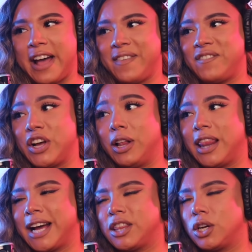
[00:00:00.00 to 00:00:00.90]
I
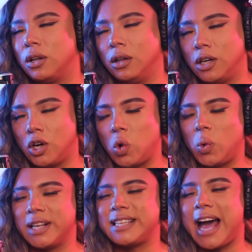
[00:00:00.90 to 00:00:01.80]
felt like their
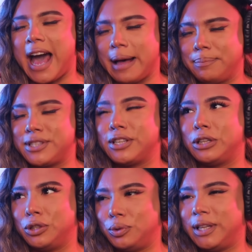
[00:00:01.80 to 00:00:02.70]
look was
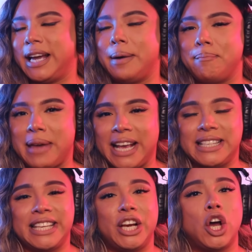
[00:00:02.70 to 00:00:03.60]
absolutely
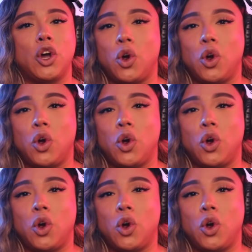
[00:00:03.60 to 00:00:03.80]
amazing.